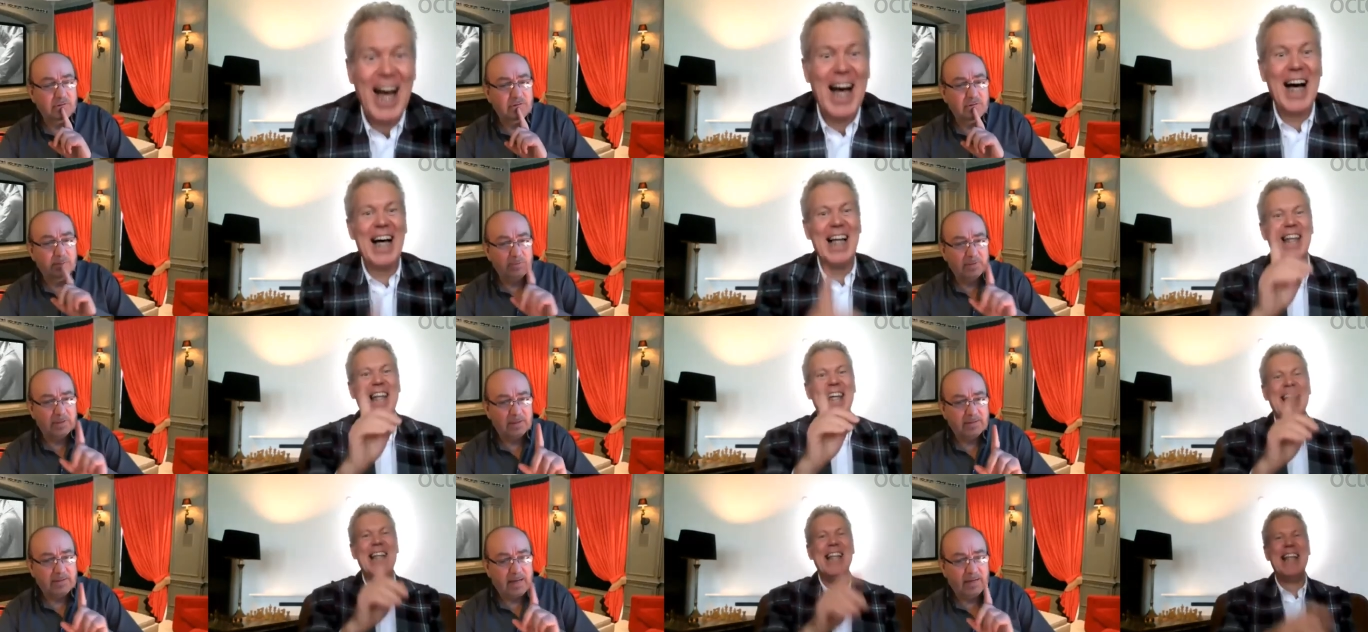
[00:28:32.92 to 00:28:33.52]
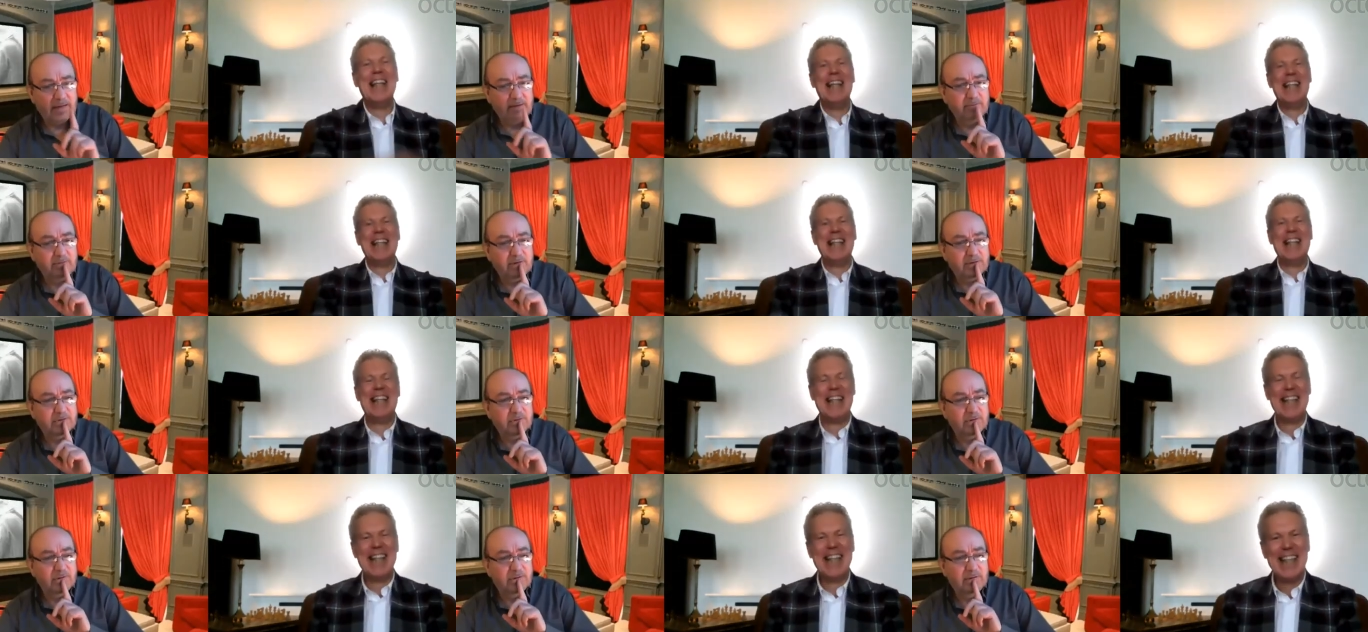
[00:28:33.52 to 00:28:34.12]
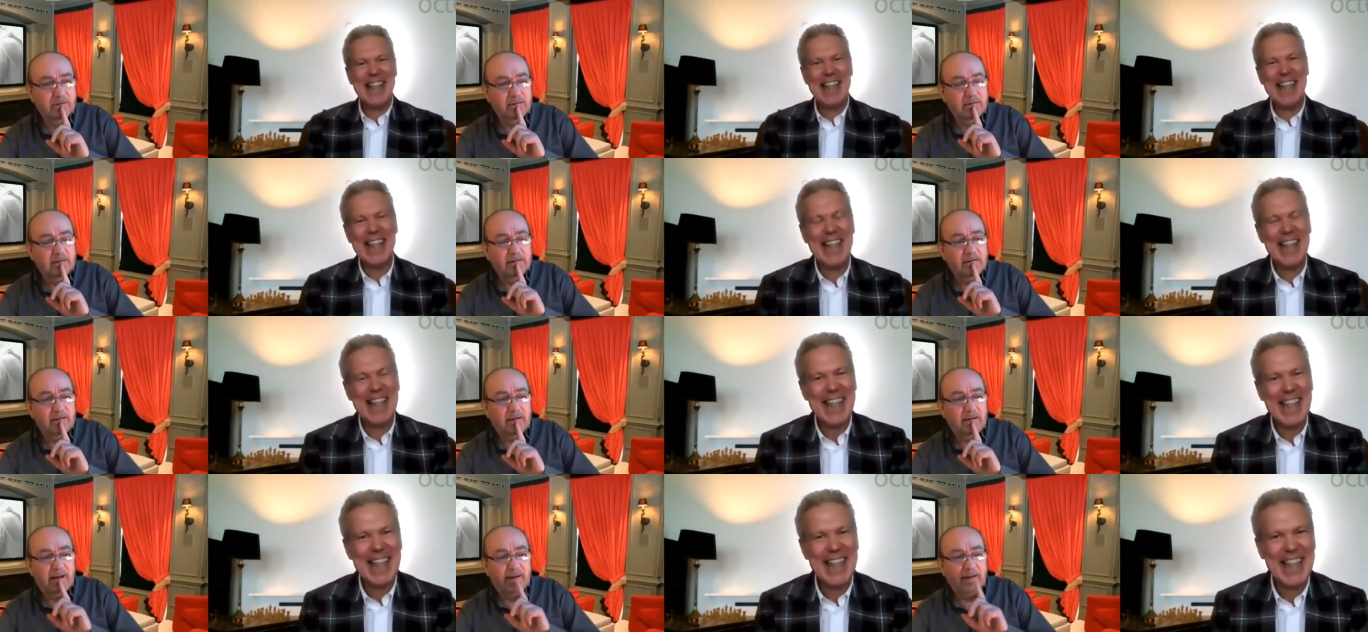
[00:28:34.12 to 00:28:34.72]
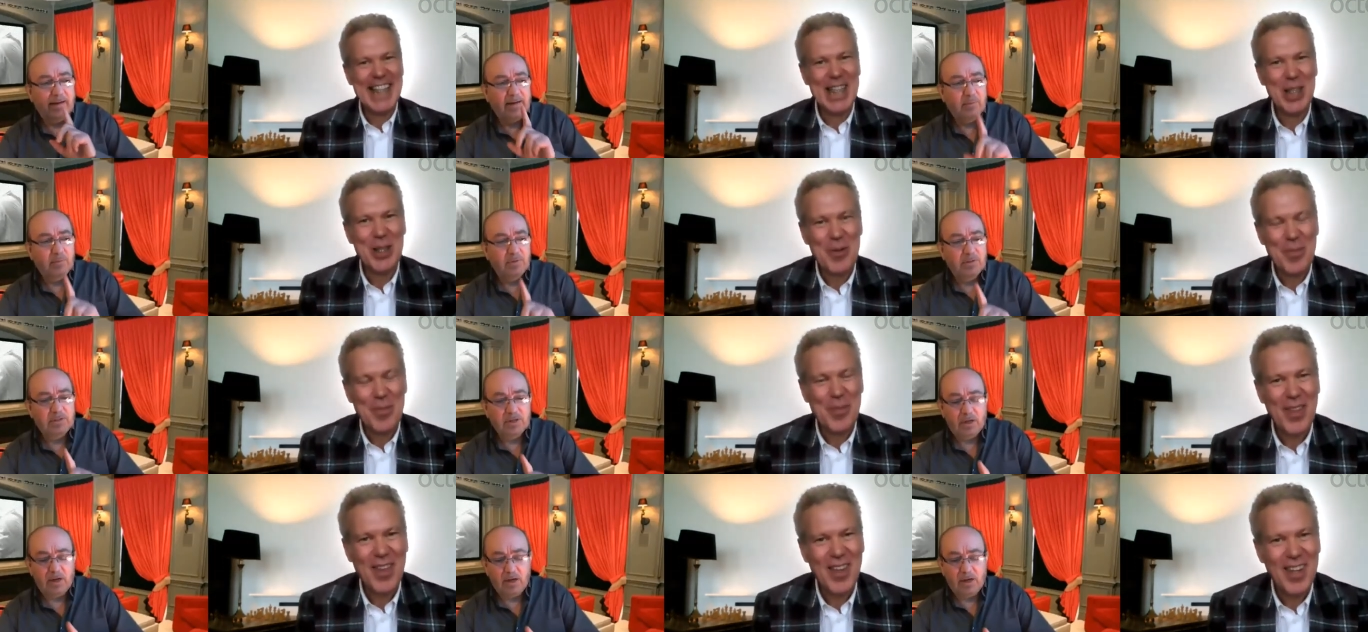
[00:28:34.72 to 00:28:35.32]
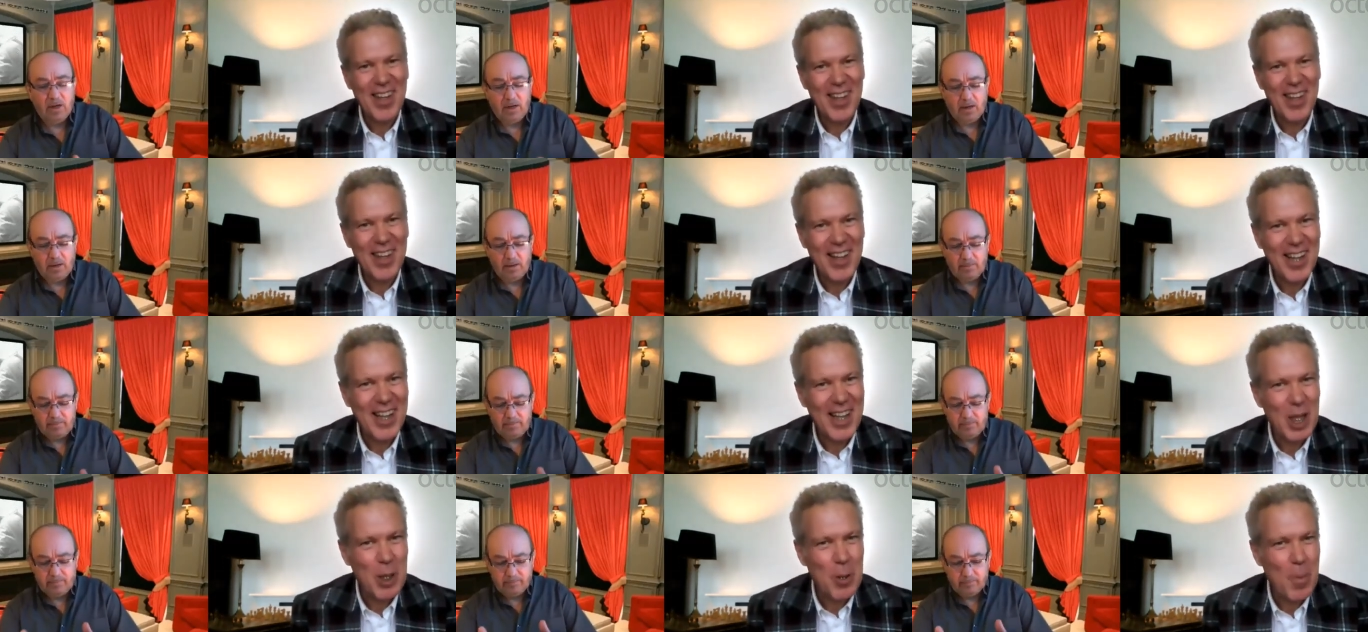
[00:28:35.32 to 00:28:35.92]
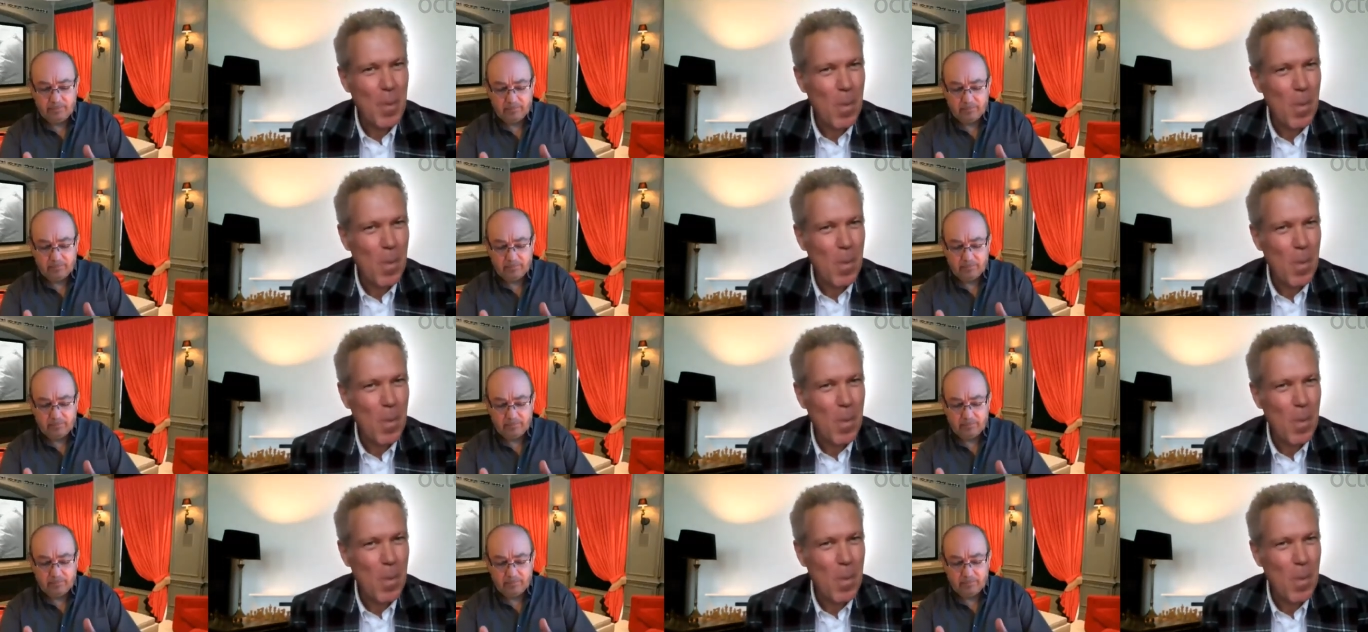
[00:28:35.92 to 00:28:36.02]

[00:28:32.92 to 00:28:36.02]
Speaker 1: it was an Italian restaurant, and it was um,